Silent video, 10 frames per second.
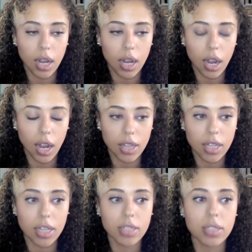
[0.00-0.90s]
I
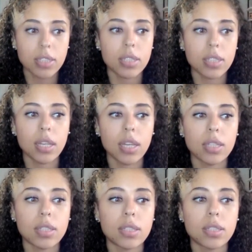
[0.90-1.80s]
think it's
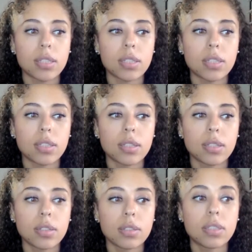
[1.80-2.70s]

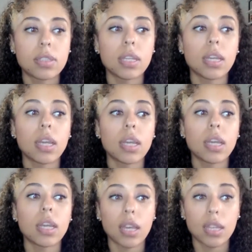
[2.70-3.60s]

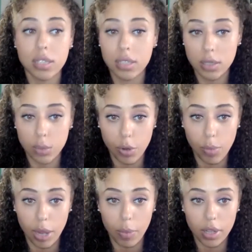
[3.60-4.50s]
seeing, is this a room
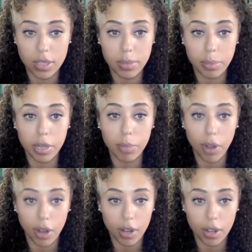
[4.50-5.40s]
I want to be a
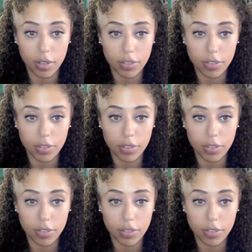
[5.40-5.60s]
part of,